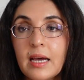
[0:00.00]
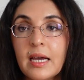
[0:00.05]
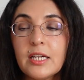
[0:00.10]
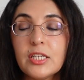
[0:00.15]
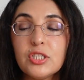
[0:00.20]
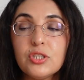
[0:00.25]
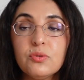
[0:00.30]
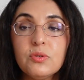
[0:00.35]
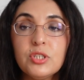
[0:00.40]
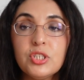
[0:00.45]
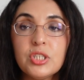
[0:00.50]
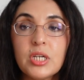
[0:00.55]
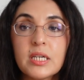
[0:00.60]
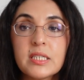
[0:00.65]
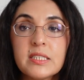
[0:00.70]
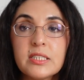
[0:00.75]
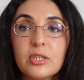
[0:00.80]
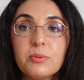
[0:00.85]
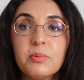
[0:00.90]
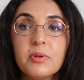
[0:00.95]
I do inject
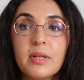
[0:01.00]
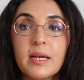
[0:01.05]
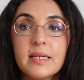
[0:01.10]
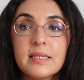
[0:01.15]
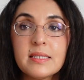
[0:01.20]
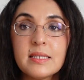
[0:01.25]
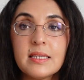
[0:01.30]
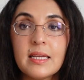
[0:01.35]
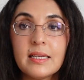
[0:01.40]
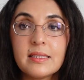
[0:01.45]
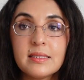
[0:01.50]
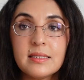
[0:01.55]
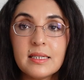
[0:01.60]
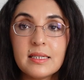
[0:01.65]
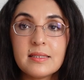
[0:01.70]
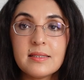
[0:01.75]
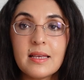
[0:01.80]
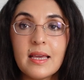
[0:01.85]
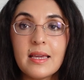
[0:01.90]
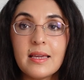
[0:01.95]
Cerebrolysin at
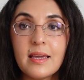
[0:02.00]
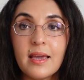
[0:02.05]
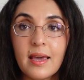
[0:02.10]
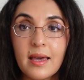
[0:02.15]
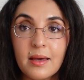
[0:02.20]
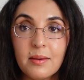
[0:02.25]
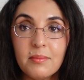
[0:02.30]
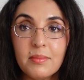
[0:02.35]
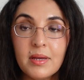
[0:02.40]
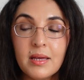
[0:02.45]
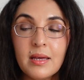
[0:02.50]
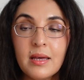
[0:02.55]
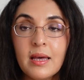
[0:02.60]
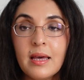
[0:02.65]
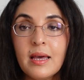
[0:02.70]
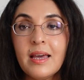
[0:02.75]
6 a.m.